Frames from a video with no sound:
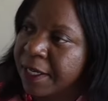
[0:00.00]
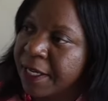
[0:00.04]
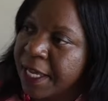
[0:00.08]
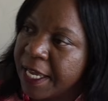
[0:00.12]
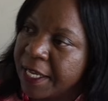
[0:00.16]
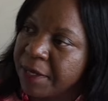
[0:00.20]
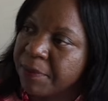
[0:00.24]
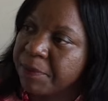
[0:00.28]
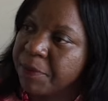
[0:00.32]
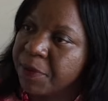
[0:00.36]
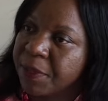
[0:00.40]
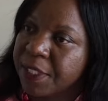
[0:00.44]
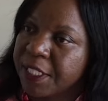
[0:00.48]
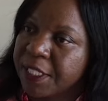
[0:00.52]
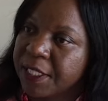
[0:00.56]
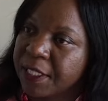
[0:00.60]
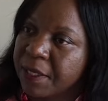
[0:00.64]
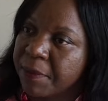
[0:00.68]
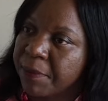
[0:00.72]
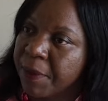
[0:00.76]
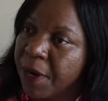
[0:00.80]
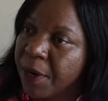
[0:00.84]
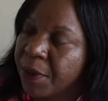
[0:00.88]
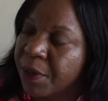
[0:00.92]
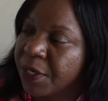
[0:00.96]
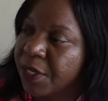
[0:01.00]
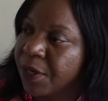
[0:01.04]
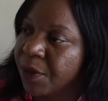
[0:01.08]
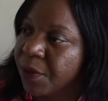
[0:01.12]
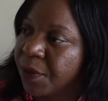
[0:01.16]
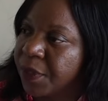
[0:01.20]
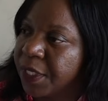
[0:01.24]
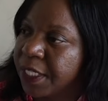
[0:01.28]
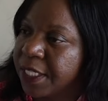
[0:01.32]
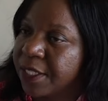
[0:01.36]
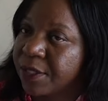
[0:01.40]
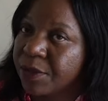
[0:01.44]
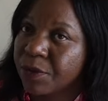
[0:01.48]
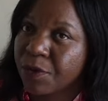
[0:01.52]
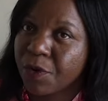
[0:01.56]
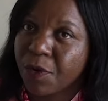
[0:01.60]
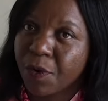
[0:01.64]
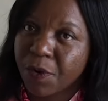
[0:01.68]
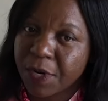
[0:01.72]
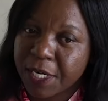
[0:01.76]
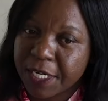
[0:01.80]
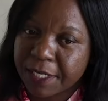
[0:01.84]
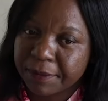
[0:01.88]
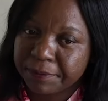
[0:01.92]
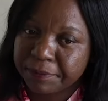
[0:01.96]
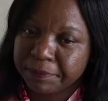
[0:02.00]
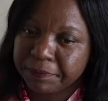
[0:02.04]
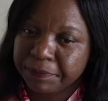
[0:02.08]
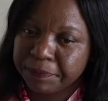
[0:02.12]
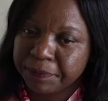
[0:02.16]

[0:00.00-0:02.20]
and putting the powder on its own.